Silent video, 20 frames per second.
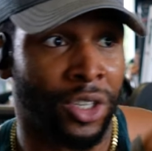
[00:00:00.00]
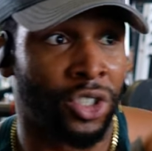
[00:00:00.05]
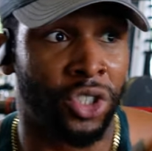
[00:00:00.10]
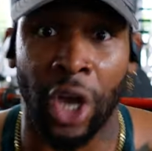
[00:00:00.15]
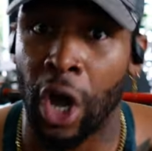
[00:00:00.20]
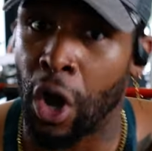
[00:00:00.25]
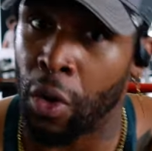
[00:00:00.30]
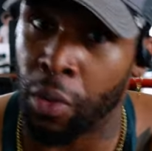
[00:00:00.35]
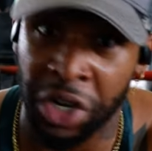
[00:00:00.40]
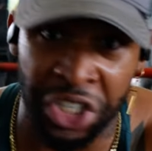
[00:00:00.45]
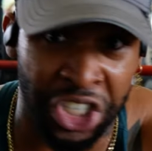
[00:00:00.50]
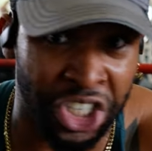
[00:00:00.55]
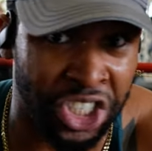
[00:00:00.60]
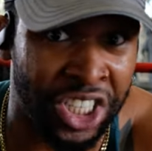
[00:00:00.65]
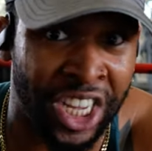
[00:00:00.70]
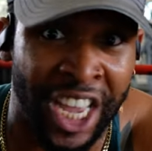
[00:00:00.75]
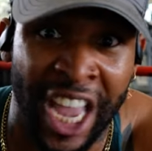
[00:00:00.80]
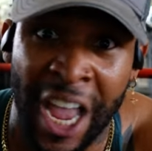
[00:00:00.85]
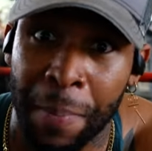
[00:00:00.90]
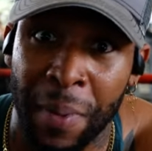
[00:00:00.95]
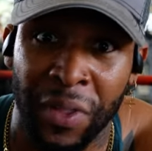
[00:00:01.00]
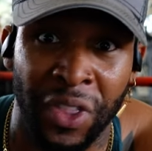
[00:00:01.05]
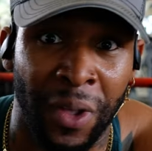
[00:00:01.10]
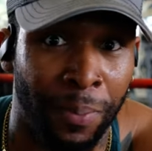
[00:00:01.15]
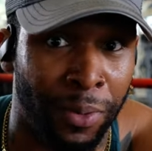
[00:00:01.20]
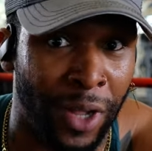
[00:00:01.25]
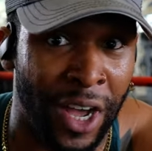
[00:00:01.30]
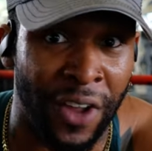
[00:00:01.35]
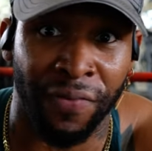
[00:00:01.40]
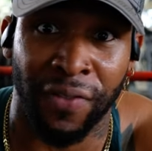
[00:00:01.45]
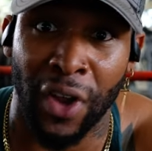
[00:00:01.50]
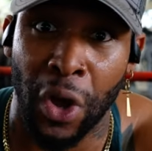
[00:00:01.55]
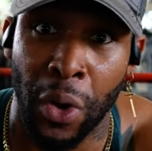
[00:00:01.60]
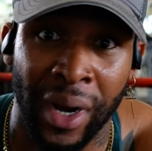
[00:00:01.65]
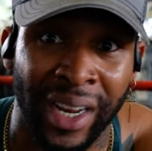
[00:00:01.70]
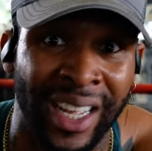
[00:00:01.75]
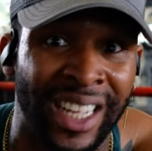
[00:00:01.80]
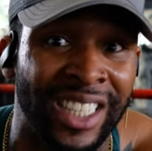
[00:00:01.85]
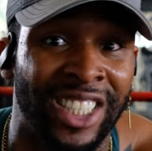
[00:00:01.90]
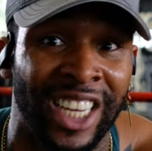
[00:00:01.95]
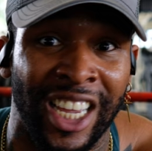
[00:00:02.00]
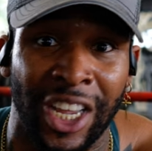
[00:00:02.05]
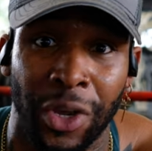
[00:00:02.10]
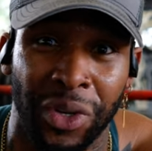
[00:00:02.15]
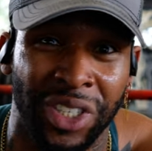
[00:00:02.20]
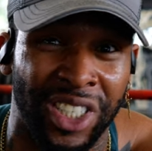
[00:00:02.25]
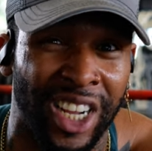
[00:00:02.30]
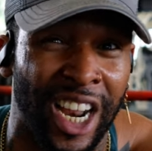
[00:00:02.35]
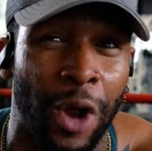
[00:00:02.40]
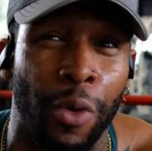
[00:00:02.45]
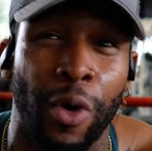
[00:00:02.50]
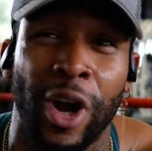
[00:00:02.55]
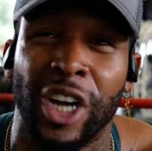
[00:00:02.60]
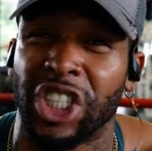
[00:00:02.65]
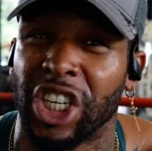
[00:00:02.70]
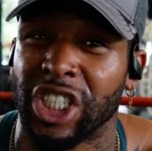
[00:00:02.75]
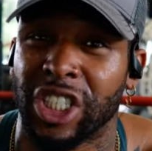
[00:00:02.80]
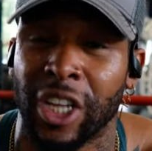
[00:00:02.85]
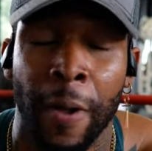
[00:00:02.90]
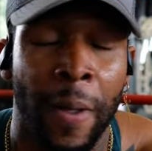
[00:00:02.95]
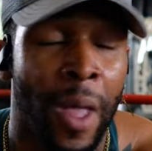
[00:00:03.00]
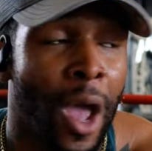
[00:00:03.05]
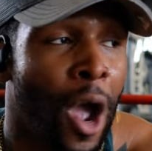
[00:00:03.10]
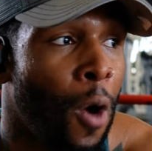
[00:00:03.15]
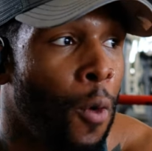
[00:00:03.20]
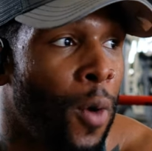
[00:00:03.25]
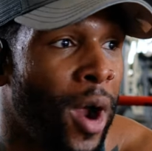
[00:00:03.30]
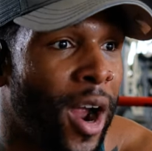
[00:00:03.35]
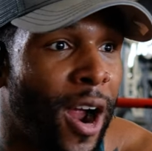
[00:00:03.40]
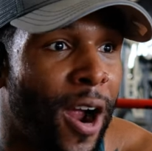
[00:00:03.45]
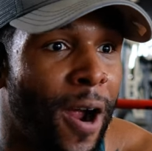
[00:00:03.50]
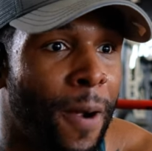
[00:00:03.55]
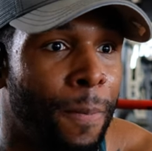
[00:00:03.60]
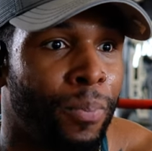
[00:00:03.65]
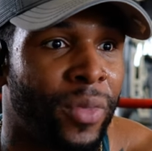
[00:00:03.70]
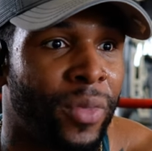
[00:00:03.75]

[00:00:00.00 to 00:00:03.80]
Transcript: So we're just keeping the blood flowing continuously. We're just, we're